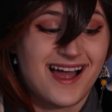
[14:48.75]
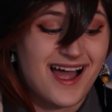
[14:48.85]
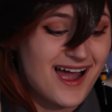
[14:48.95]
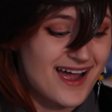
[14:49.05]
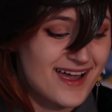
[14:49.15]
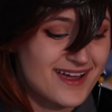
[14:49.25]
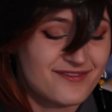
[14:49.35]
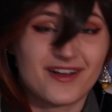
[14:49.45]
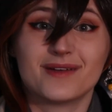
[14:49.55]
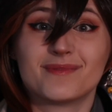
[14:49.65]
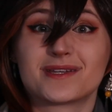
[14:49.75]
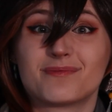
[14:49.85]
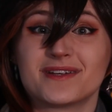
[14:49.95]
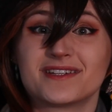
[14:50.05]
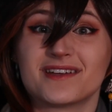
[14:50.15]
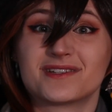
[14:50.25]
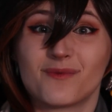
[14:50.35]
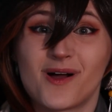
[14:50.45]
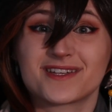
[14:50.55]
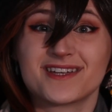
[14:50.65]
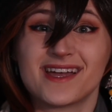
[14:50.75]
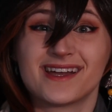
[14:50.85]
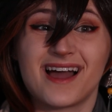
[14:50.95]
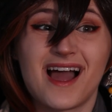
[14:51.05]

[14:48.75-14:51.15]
I very much appreciate you watching.